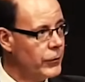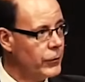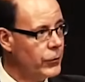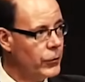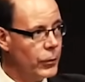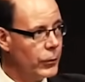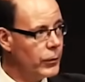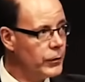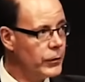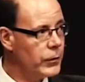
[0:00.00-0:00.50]

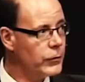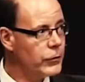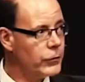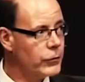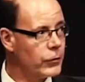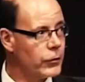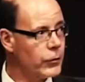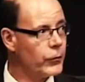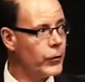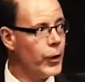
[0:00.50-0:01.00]
No one can
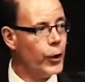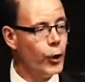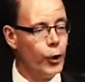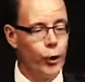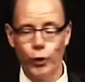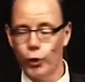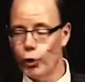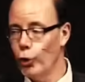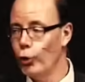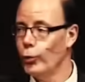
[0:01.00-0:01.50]

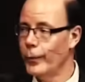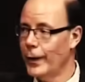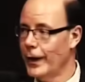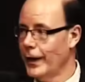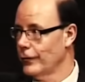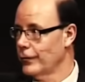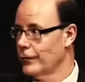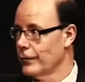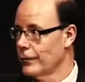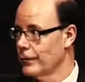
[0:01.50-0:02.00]
serve two
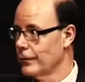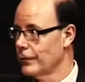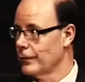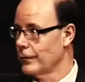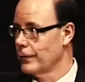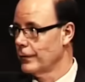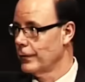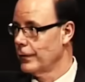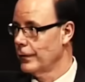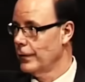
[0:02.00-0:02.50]
masters.
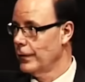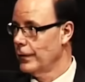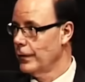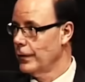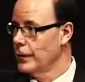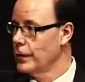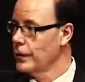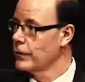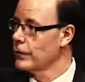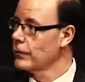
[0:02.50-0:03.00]

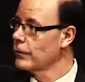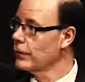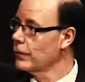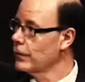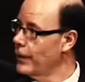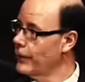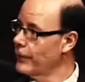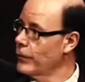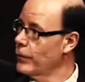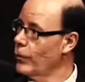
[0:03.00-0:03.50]
Either
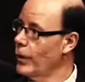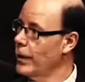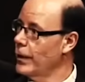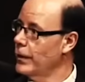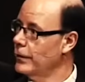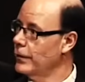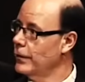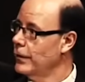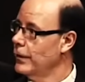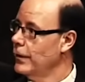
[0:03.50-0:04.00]
love the
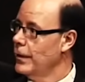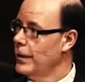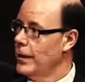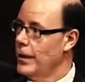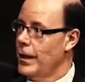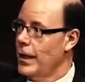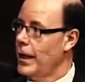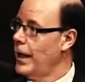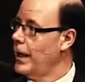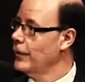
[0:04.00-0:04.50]
one
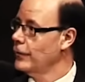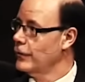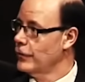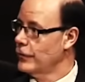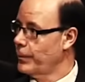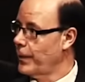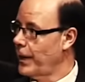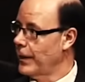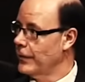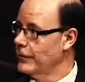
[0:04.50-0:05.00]
and
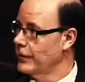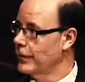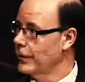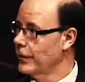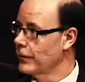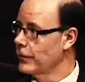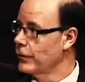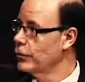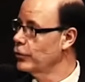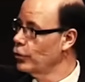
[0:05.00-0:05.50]
despise the
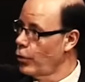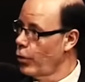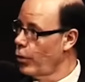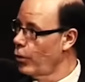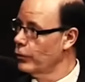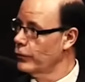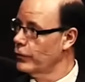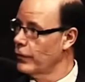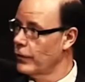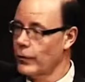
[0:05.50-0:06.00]
other, you
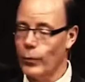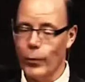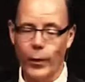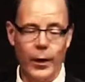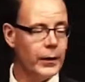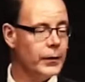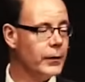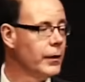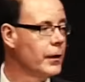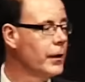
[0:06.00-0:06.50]
hold to the
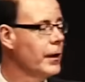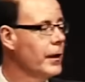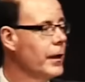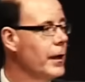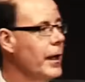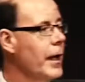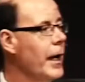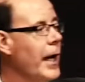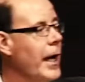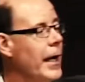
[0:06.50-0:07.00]
one
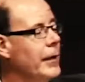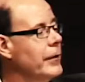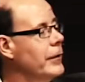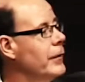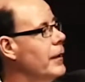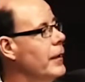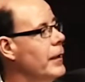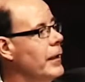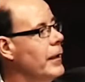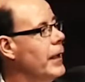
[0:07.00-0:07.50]
and,
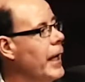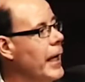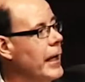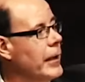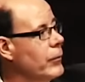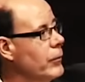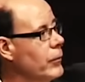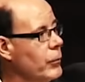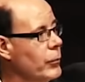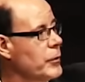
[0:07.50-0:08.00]

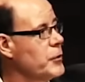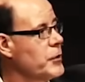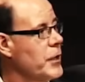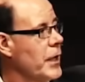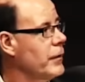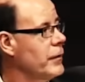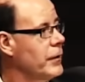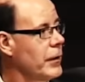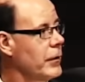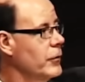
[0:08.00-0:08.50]
and
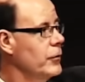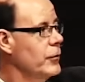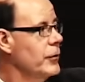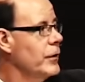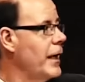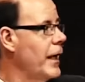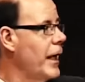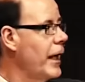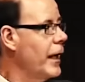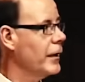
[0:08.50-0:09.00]
reject the other. You
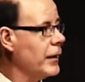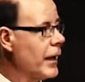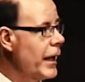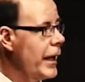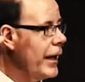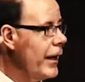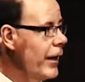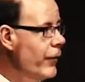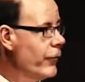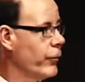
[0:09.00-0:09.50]
can't
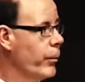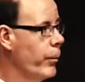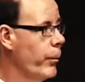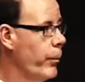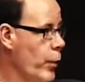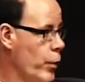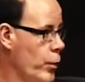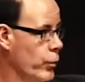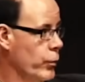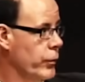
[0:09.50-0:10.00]
have
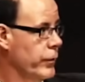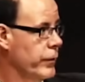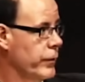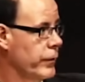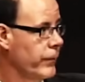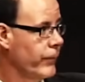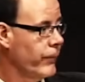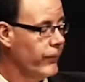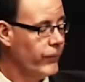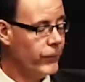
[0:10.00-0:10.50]
both,